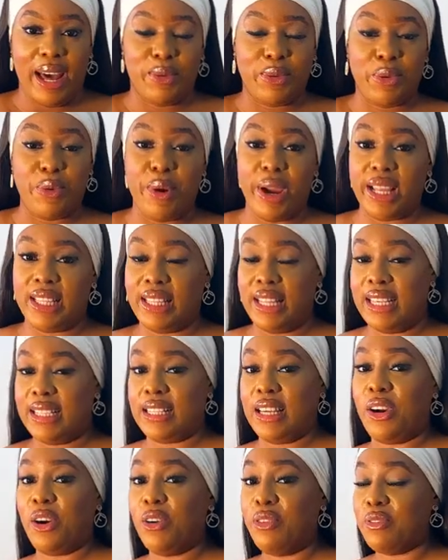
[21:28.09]
I will rate this
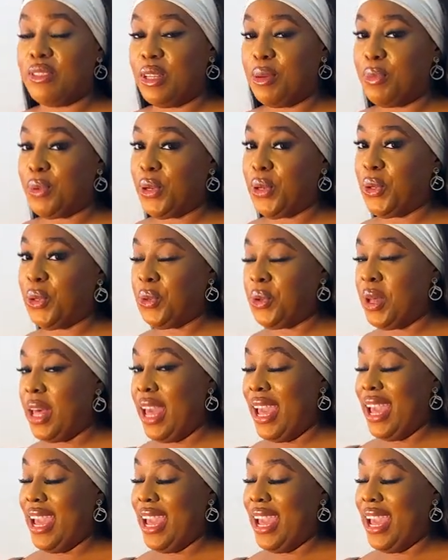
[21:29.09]
a comfortable